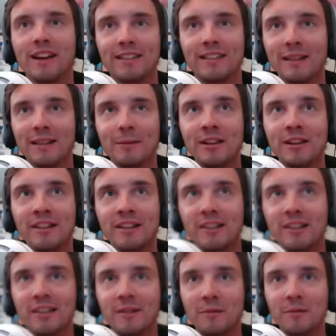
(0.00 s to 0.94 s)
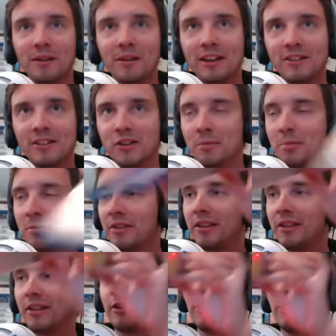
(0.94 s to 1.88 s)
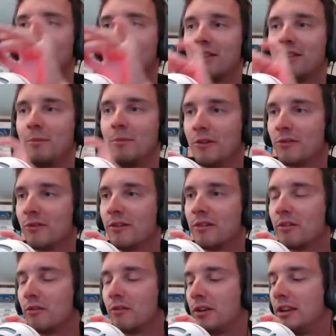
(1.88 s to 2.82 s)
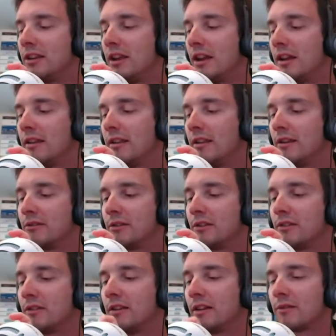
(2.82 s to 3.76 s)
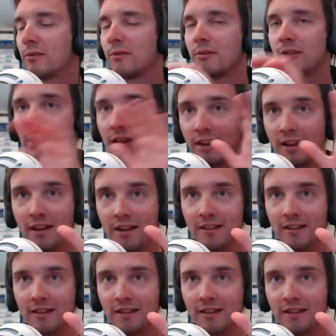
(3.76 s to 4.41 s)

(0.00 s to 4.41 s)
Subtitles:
guys, let me catch up. And then you get to the monster and it's already dead, and they run to the next one. It's like,